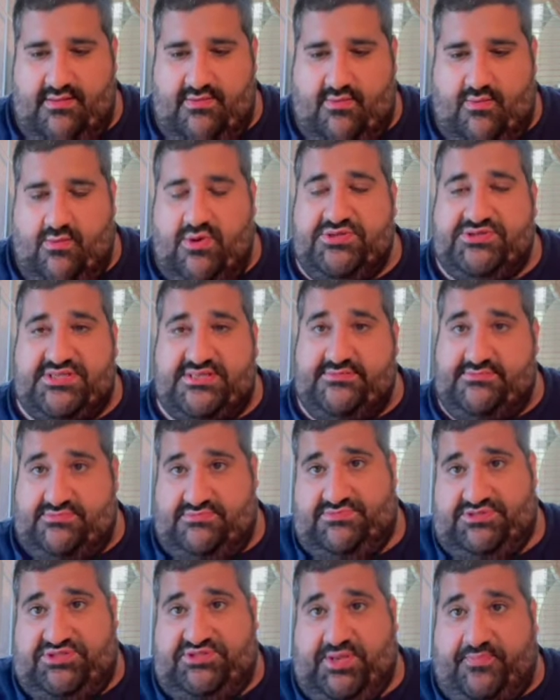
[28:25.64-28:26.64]
which
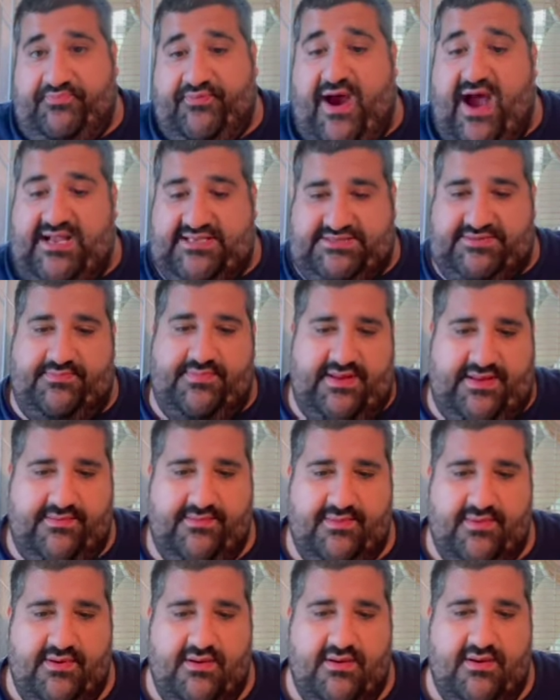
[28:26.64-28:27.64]
surprised me.
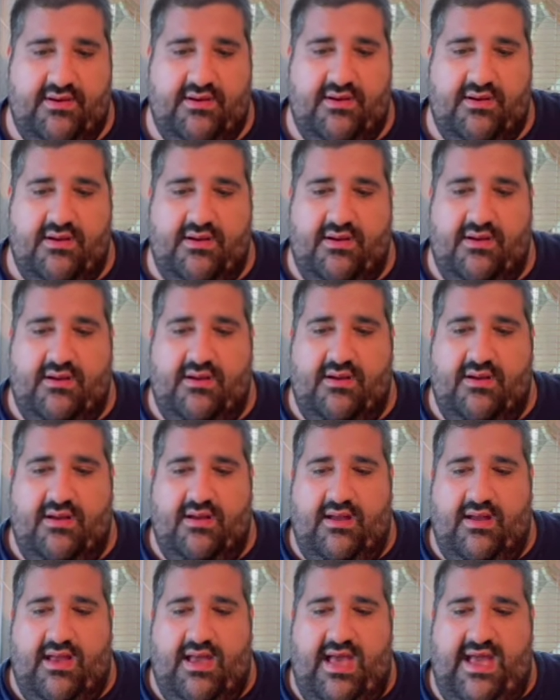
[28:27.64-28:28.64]

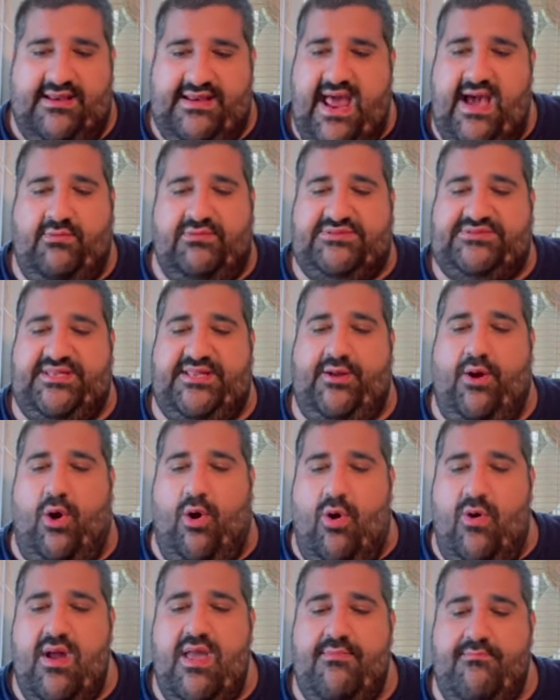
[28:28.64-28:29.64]
And that was the
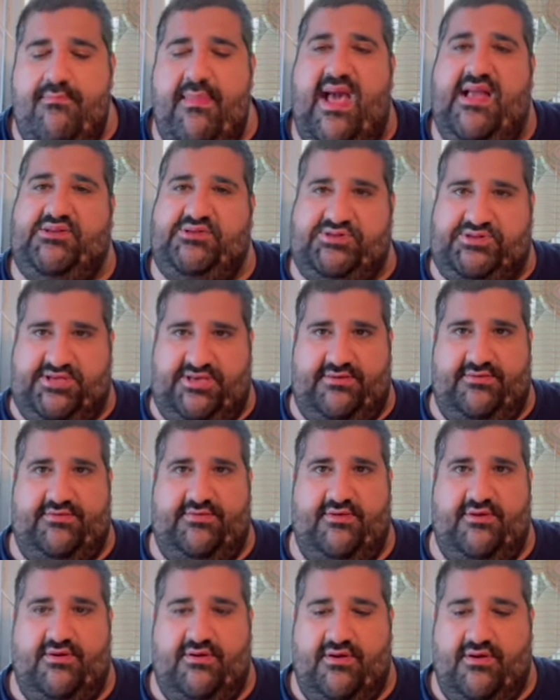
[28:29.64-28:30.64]
only mention
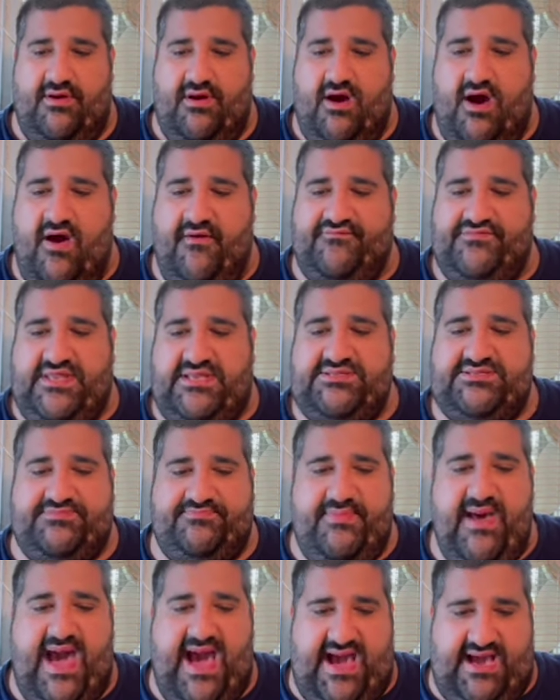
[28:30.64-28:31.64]
of this
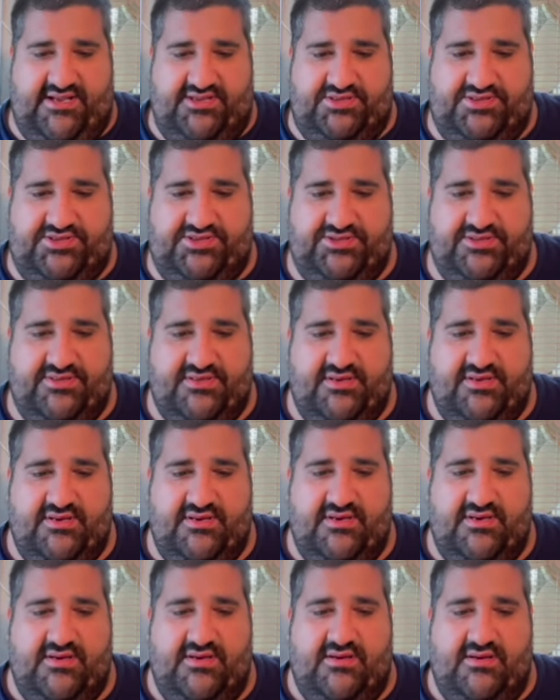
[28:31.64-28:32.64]
match
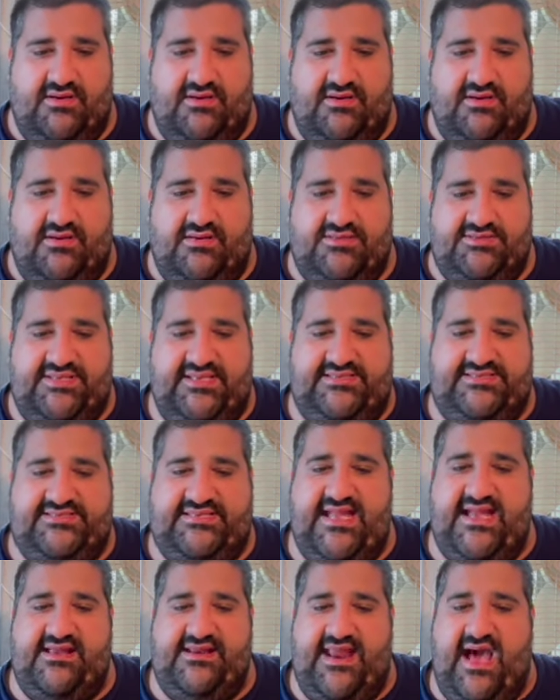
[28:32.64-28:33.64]
since
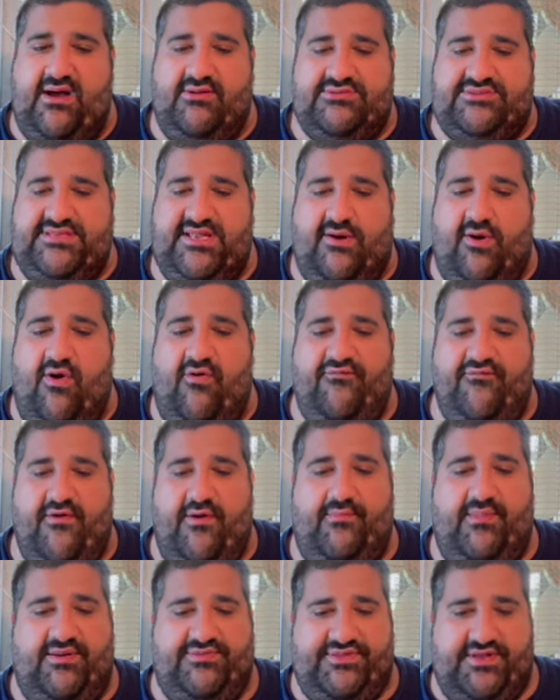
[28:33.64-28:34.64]
they announced it over a
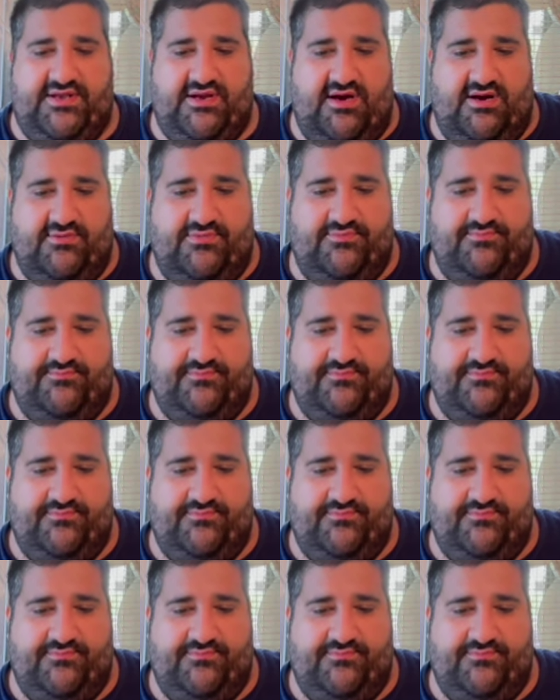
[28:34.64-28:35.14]
month ago.